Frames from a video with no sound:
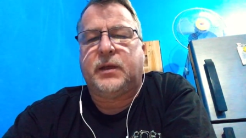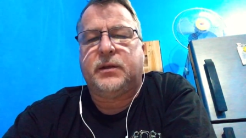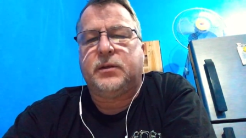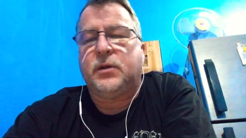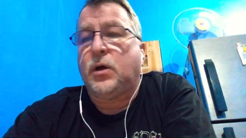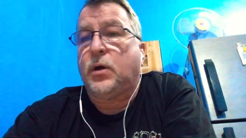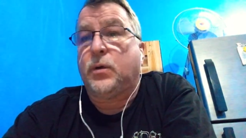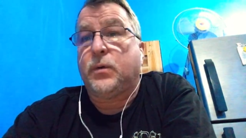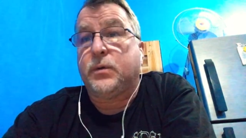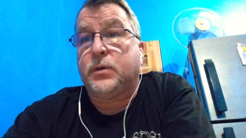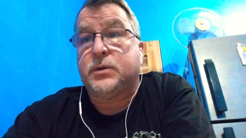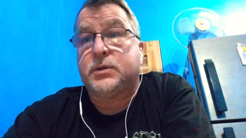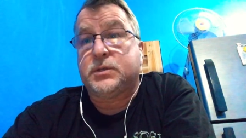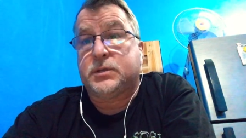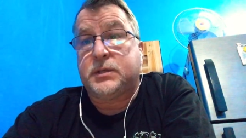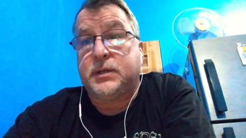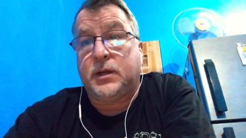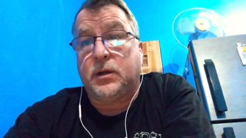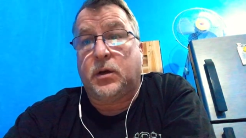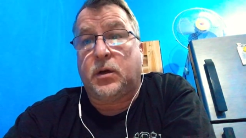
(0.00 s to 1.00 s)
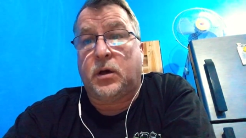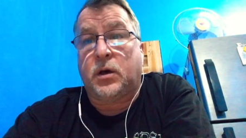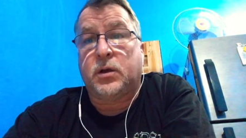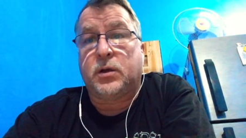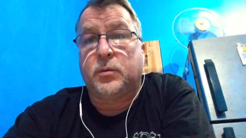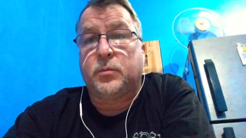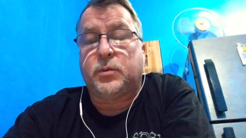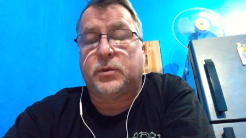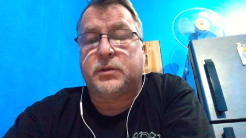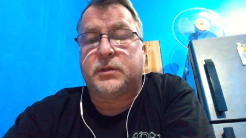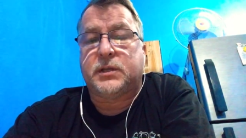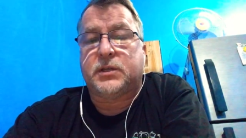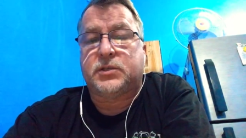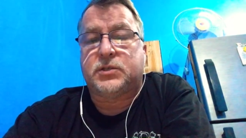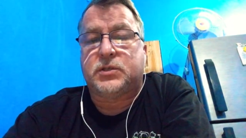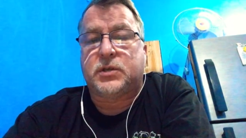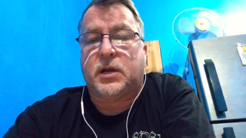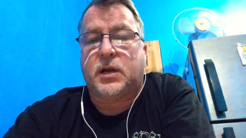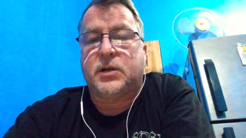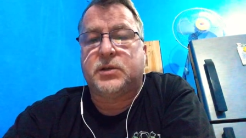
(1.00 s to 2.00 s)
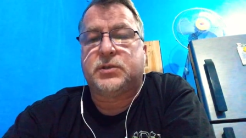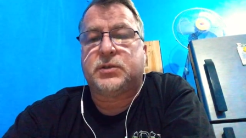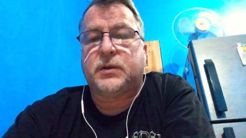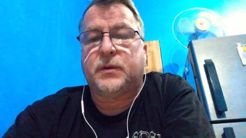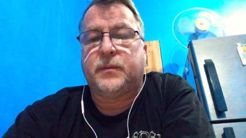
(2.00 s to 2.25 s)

No, you just need an honorable discharge.